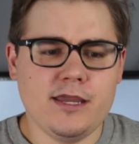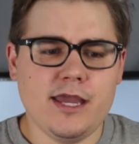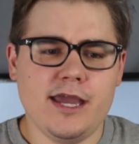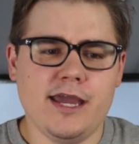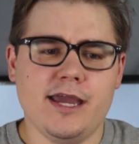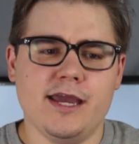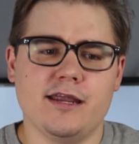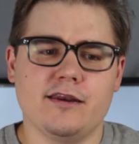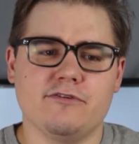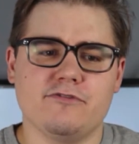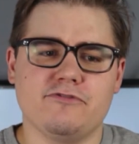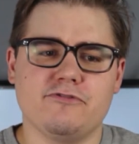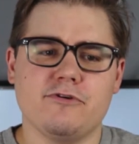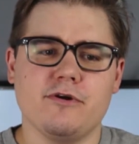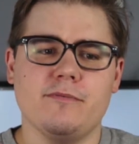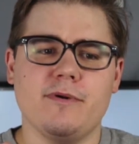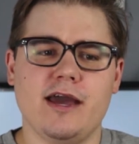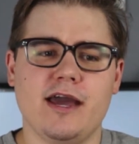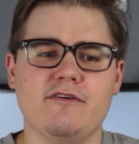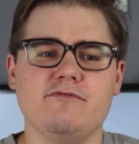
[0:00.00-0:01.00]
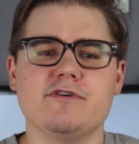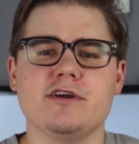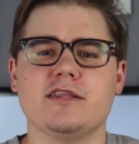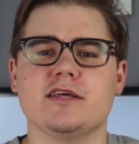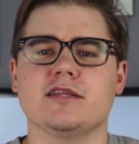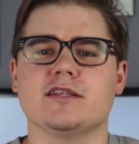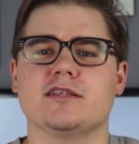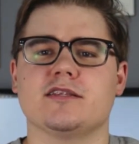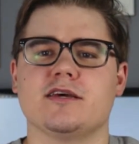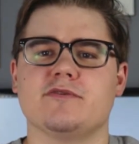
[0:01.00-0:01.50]
And from
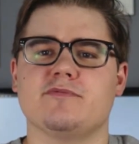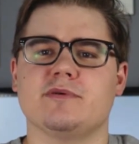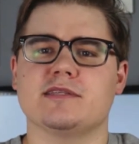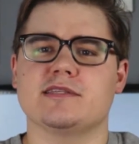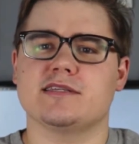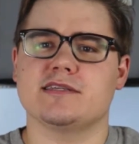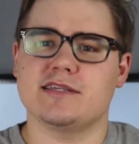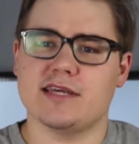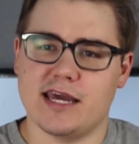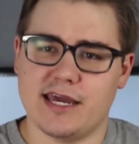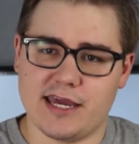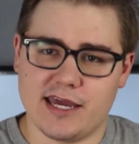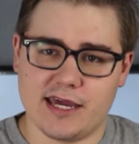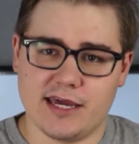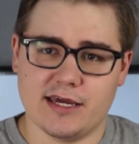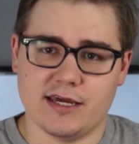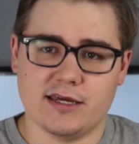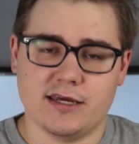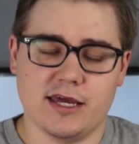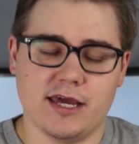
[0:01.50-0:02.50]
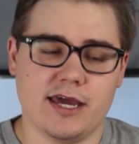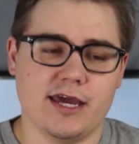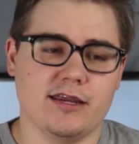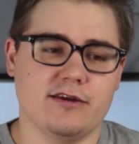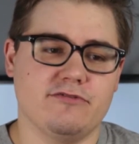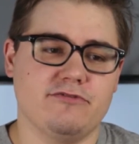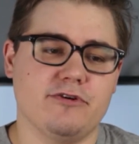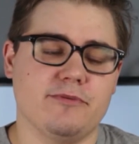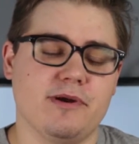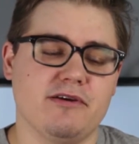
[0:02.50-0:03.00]
everything that they've been saying,
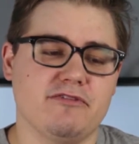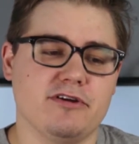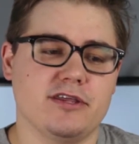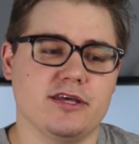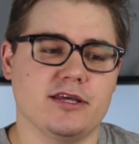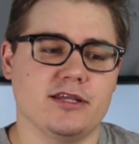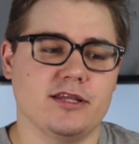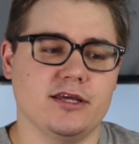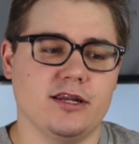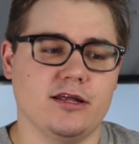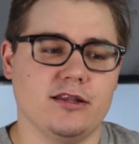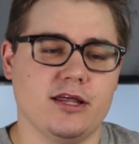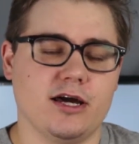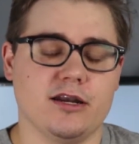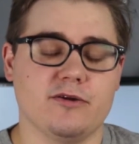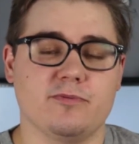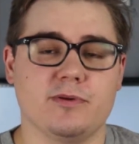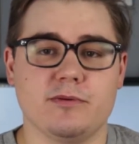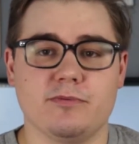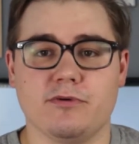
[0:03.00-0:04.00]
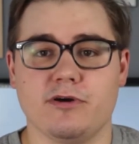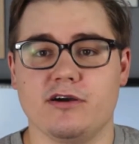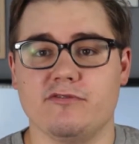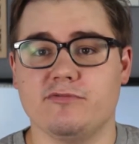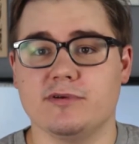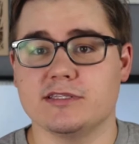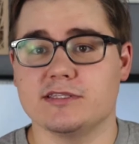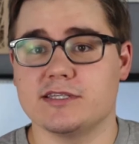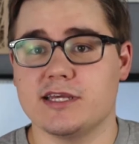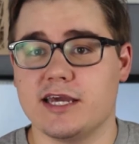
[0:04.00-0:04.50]
and from everything that a lot of people have
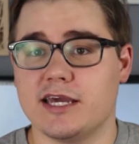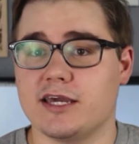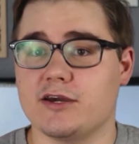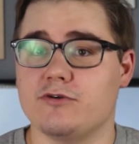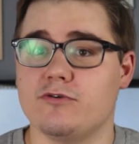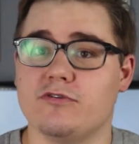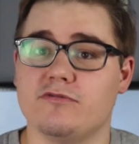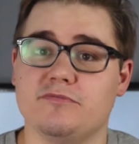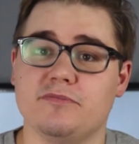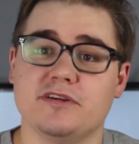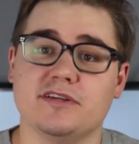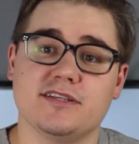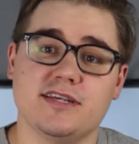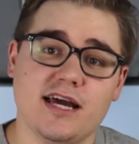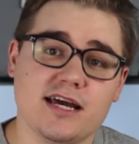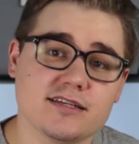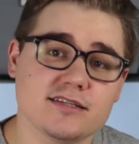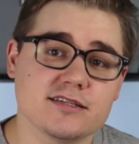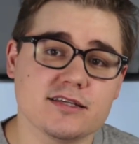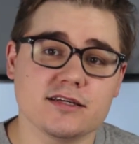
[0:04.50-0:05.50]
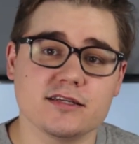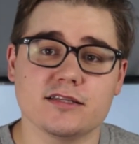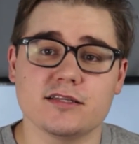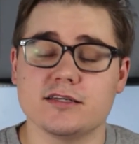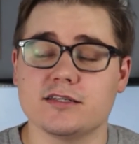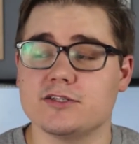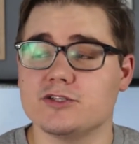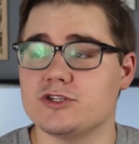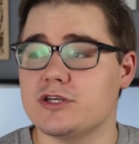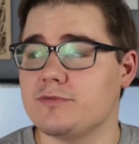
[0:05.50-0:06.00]
been saying who have been testing
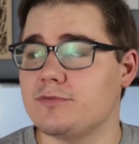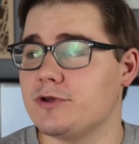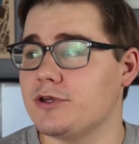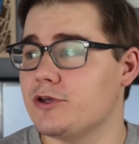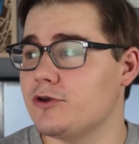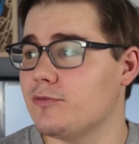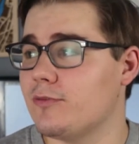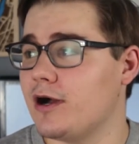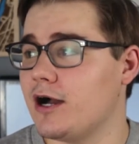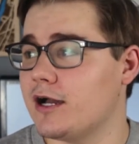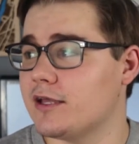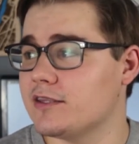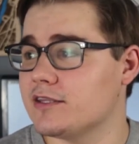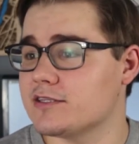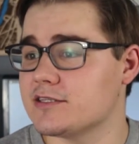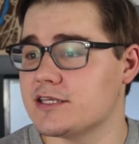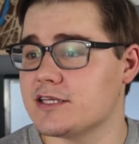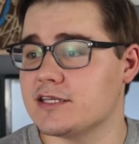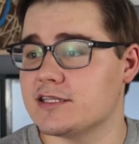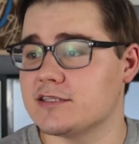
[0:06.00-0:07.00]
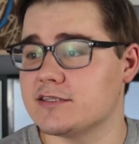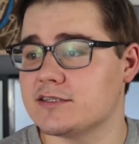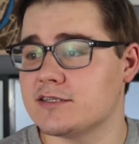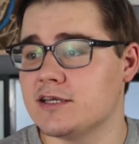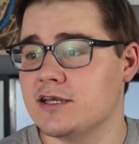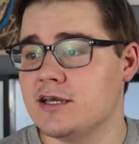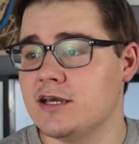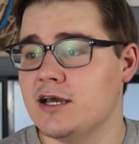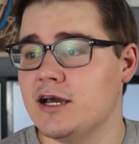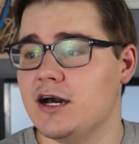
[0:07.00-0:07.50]
the GPU behind the scenes
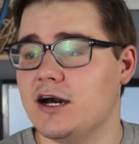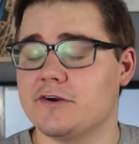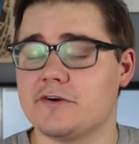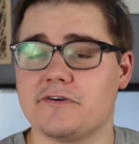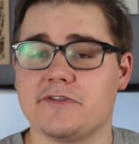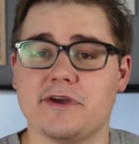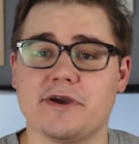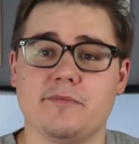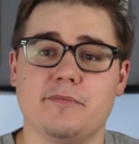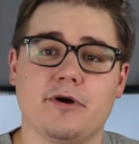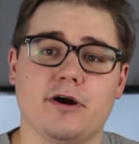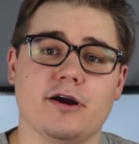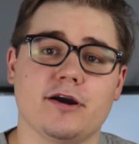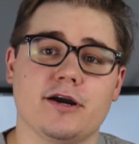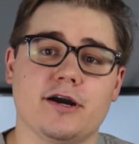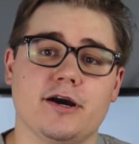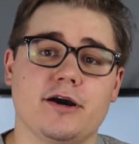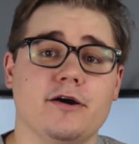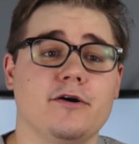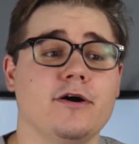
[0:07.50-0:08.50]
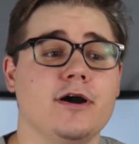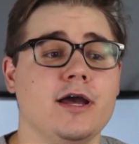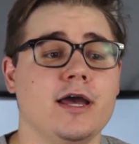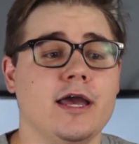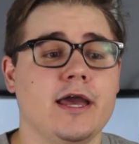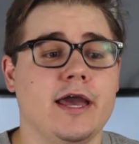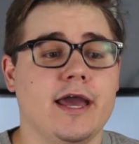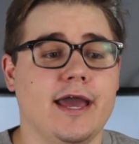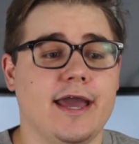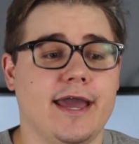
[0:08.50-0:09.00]
under the embargo,
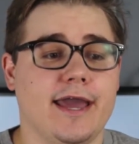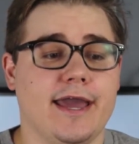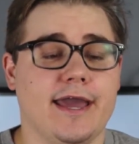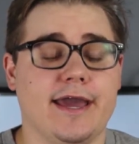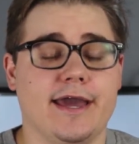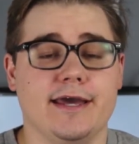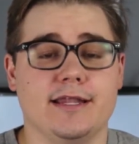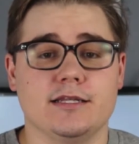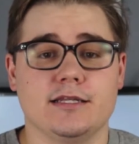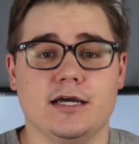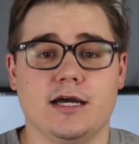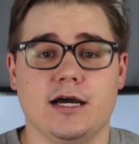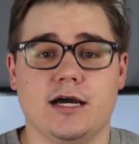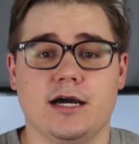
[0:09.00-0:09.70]
and